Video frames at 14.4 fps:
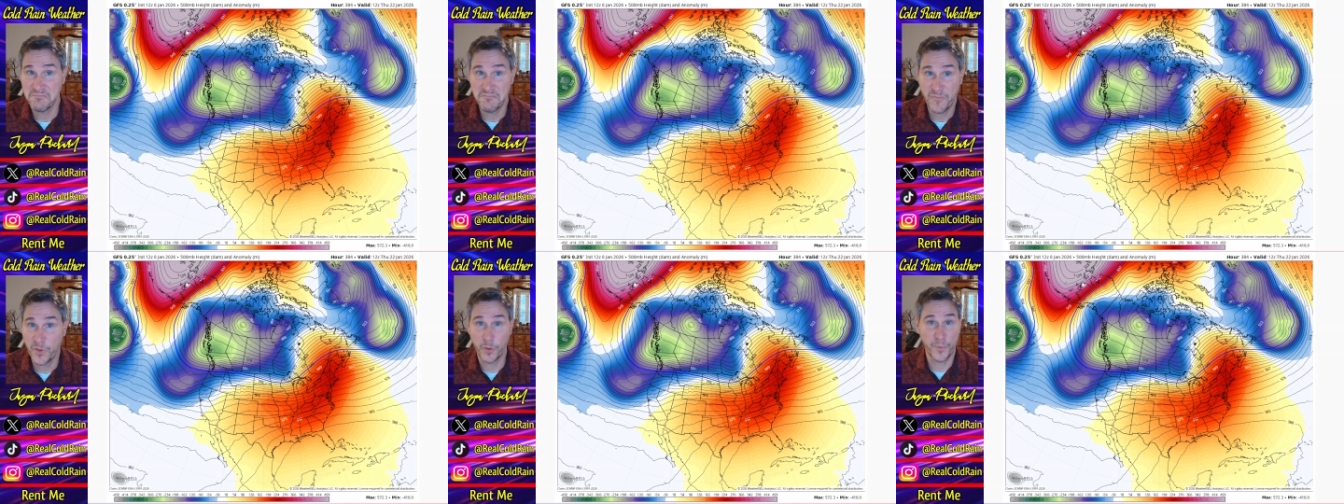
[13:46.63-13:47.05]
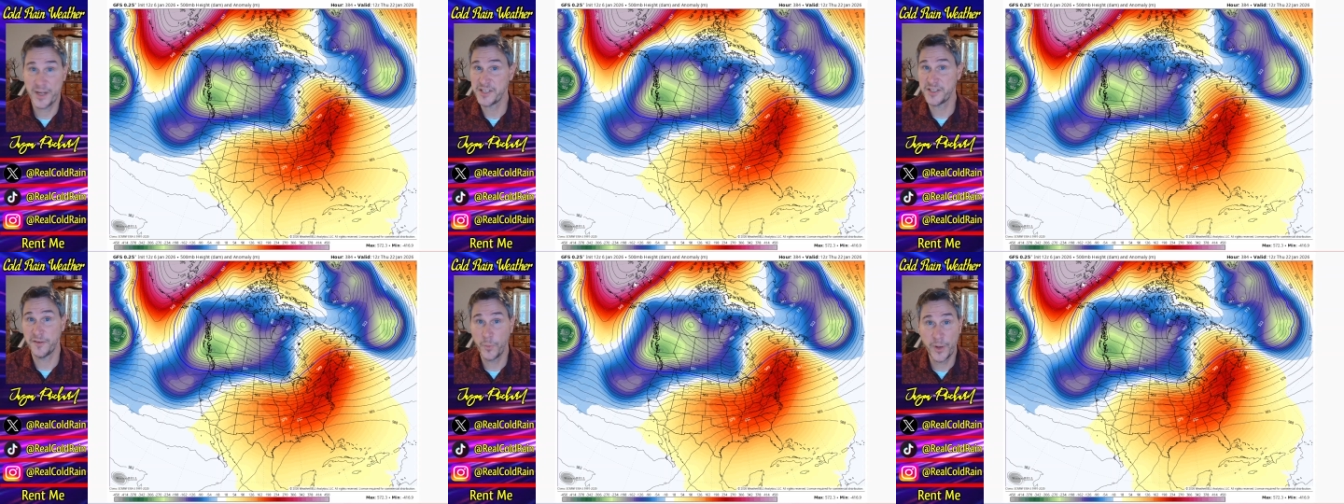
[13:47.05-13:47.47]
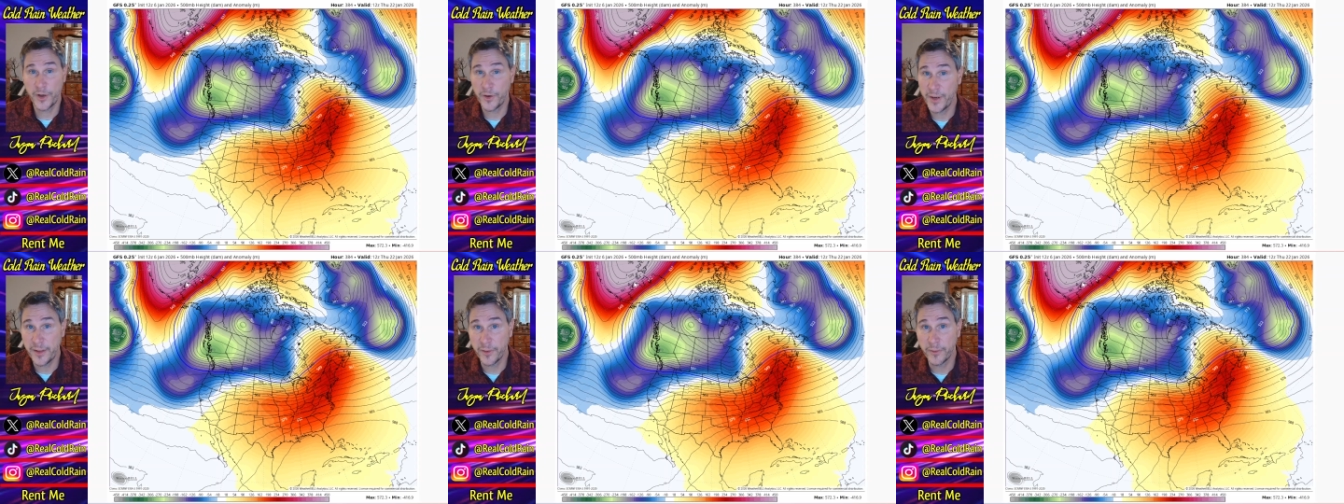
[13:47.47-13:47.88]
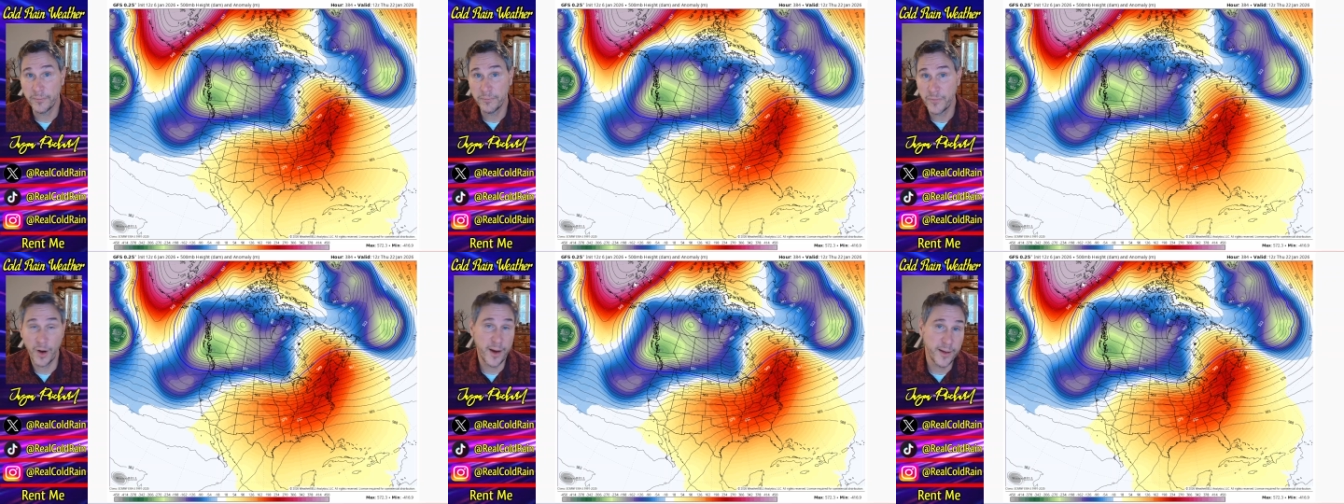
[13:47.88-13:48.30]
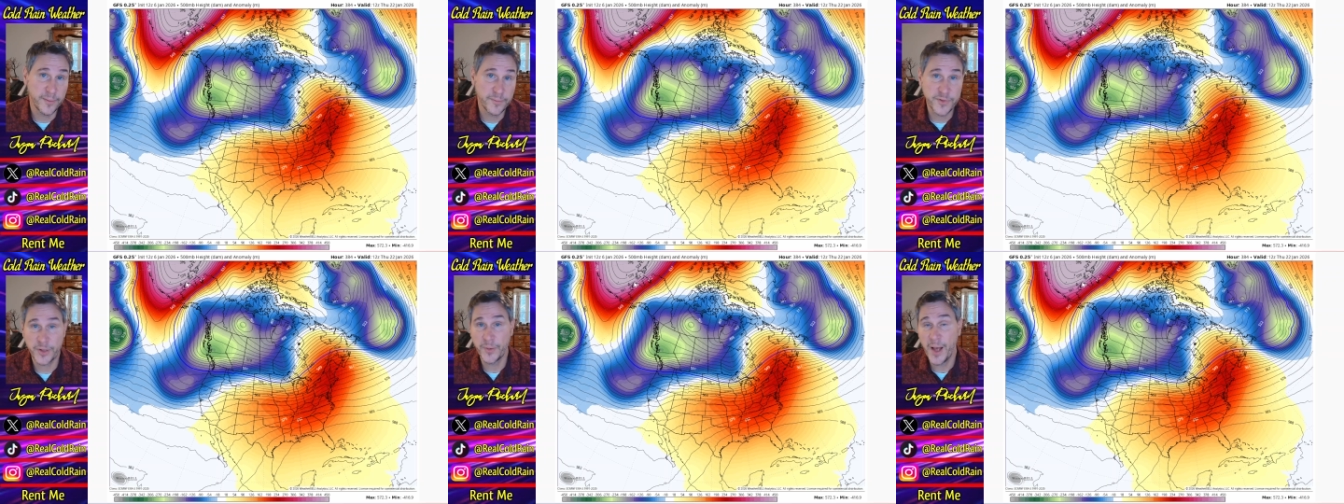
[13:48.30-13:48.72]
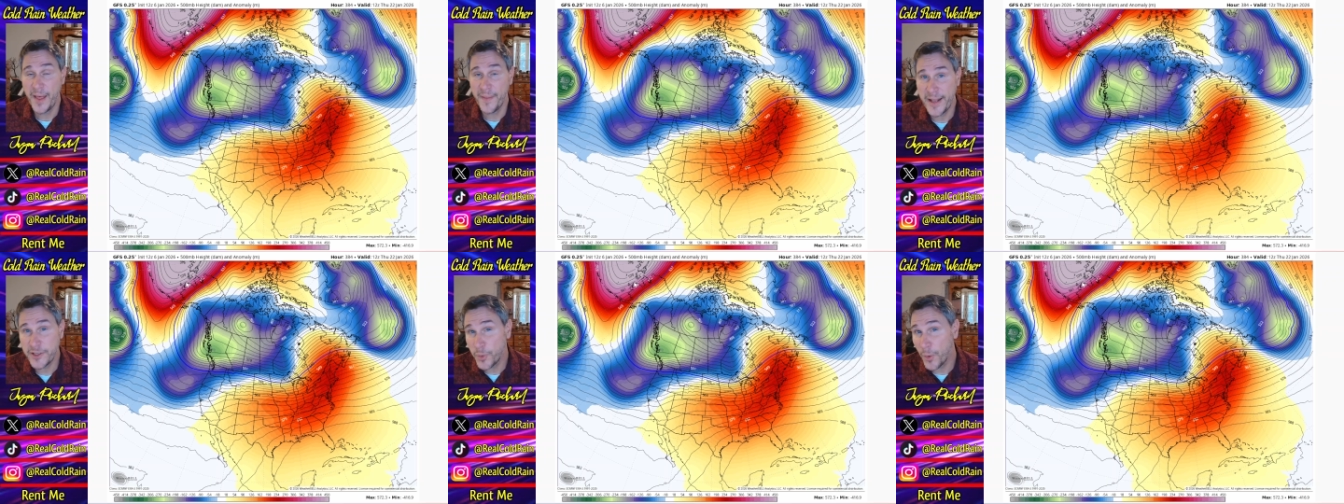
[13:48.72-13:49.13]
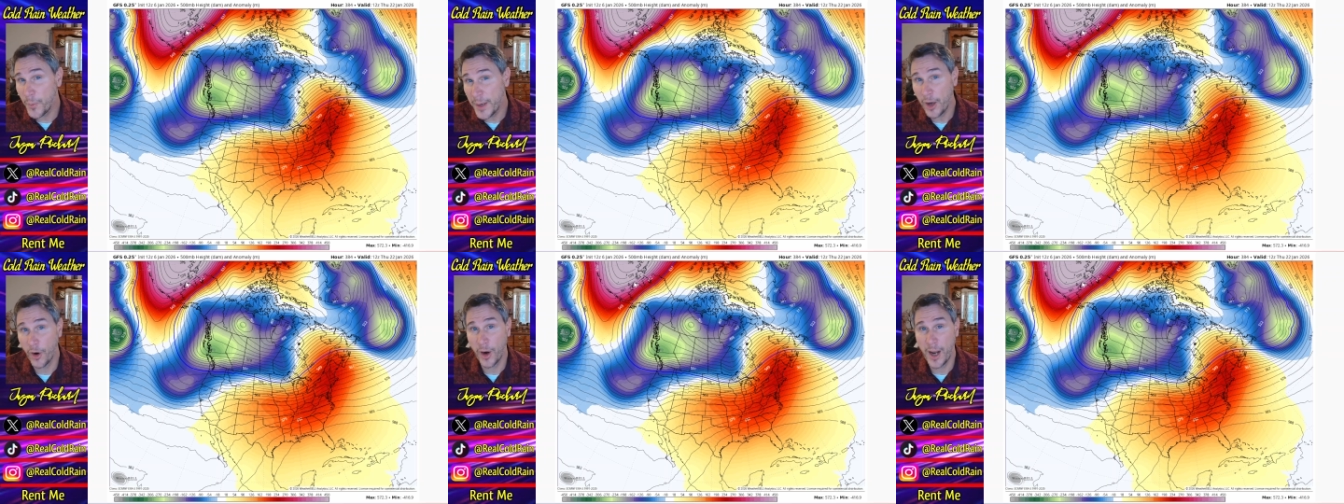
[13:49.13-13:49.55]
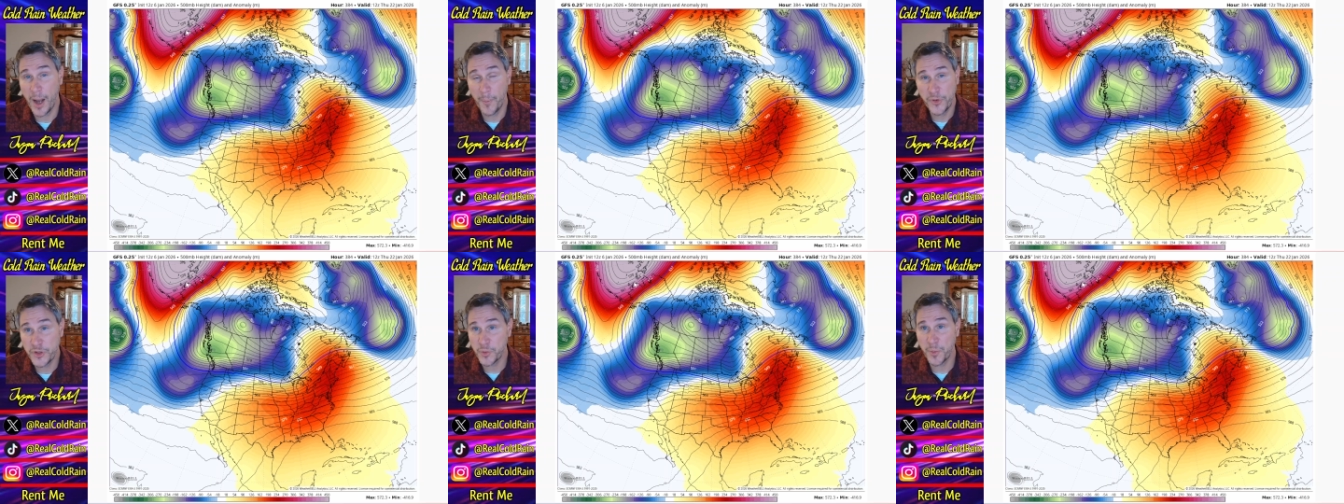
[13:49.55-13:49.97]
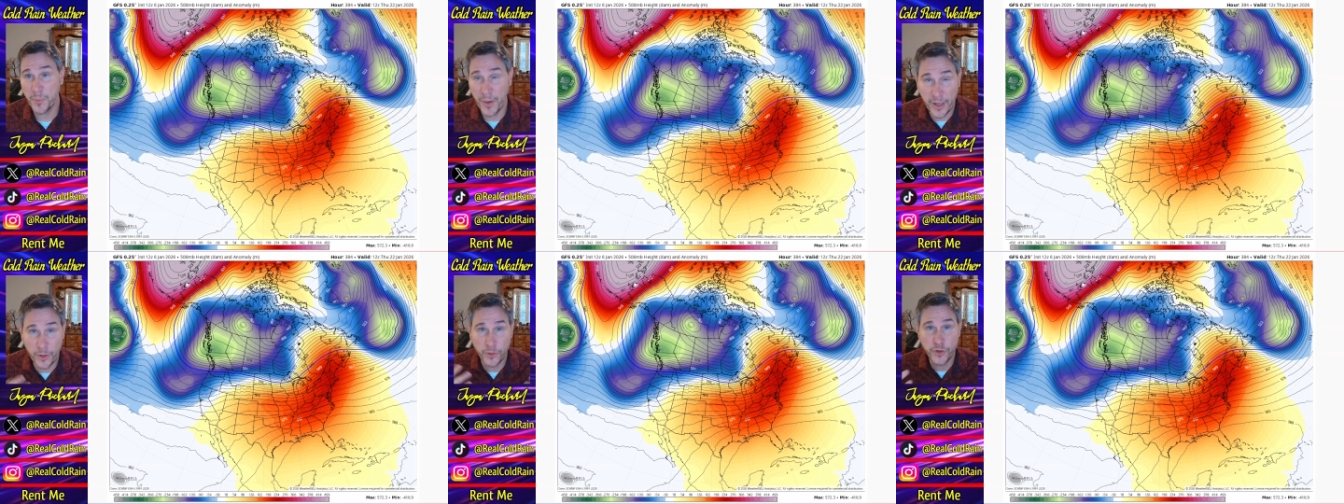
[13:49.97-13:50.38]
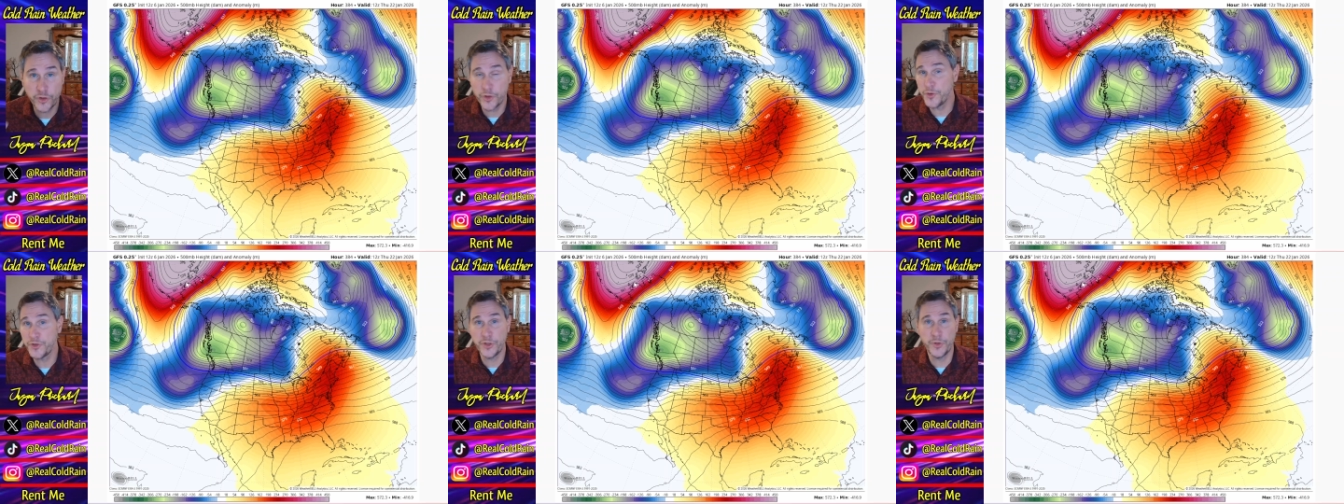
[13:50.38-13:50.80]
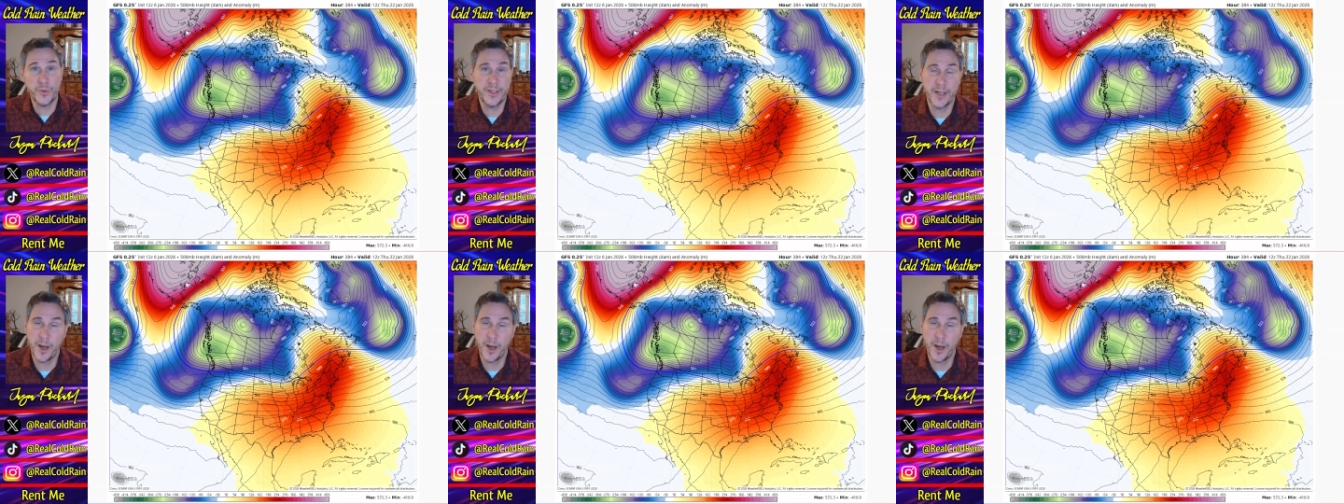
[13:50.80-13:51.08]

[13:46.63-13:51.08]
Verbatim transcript: the rest of the winter either. All right. So that's where we are. I just want to bring a little truth to it.